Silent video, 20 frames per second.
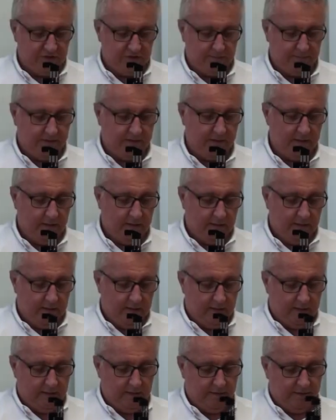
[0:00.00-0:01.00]
assembly.
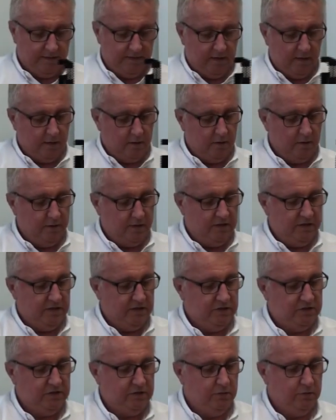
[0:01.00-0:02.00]
And there
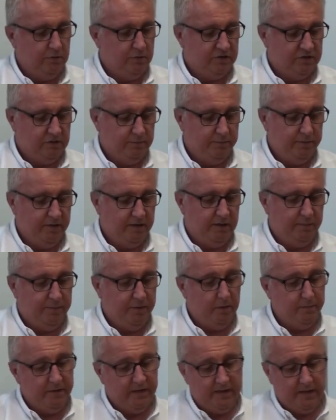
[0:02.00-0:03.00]
is your stability
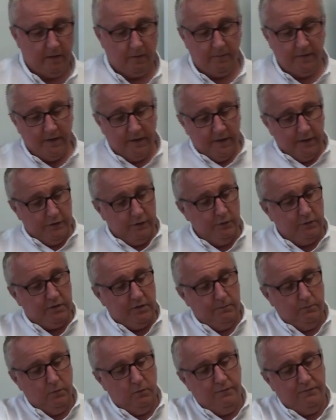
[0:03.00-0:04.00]
pyramid. Now, you
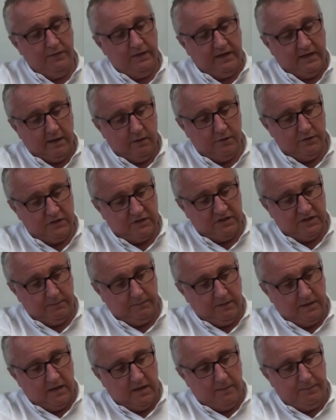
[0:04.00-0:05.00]
can move the carriage
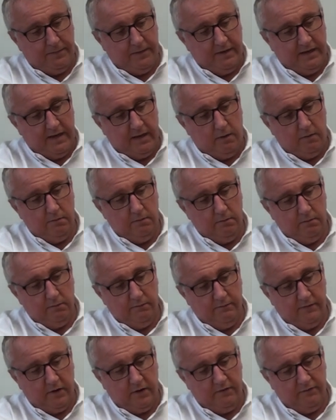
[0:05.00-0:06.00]
assembly up and down
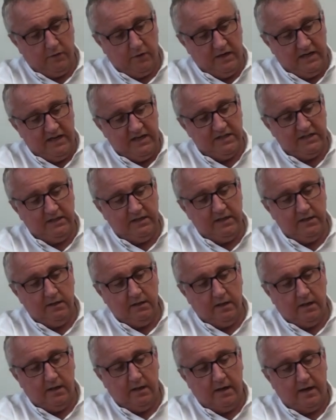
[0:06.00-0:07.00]
very, very easily.
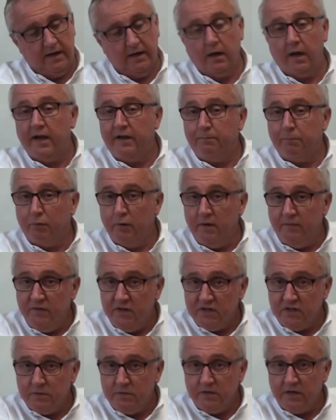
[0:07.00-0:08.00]
Unlike
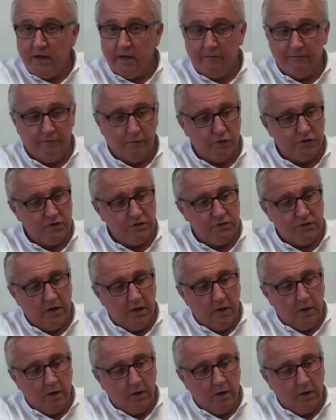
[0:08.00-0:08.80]
previous versions,